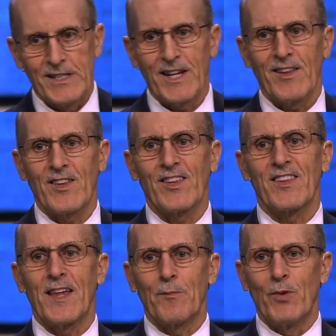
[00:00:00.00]
Jesus
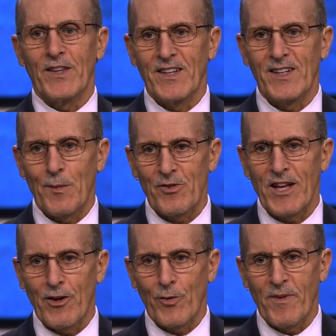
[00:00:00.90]
is that bread that comes
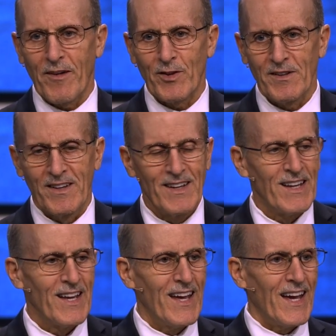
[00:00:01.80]
down from heaven,
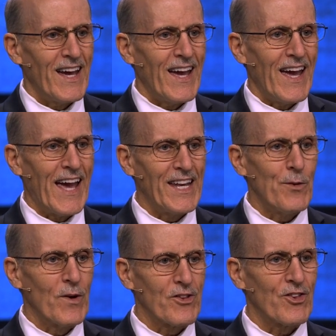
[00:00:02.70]
and
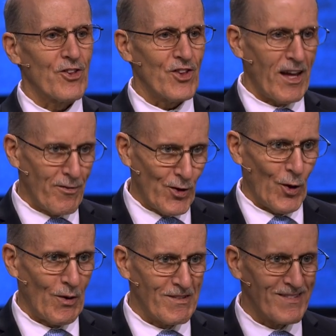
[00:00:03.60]
he wants to save you.